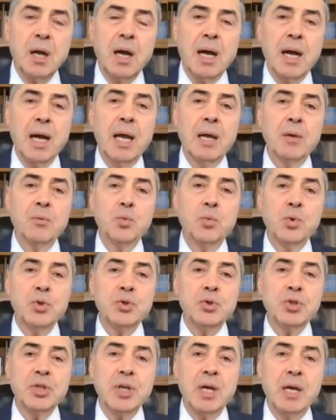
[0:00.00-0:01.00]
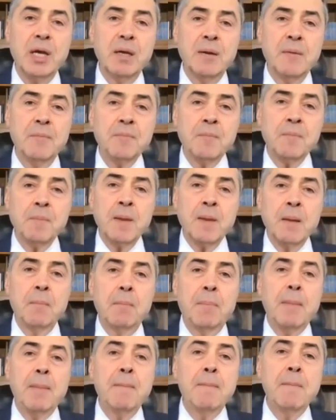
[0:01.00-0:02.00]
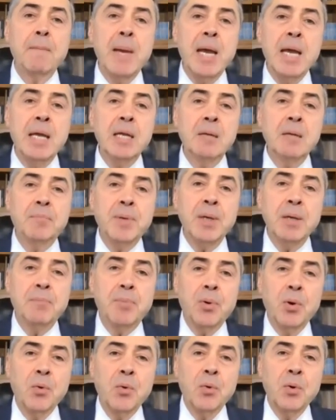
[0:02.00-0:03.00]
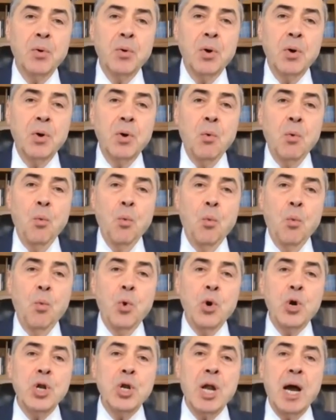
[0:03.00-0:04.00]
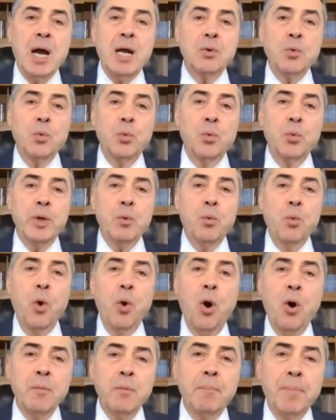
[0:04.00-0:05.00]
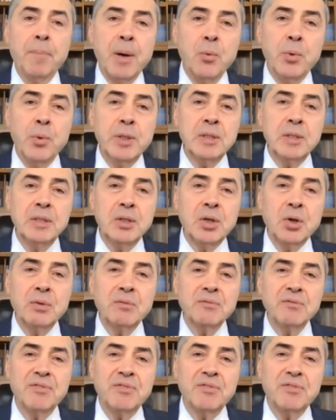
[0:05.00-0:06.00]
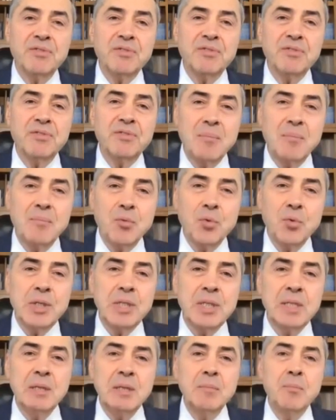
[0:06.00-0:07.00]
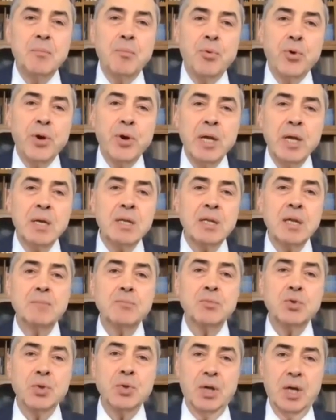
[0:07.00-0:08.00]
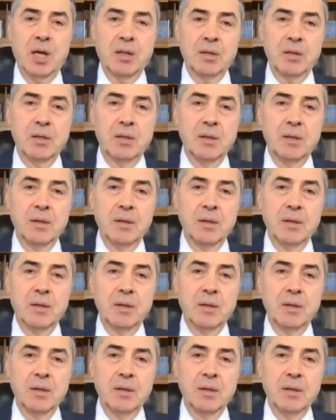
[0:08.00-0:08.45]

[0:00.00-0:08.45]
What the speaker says: I would say, but many people we won, but we didn't convince them. We didn't bring them together.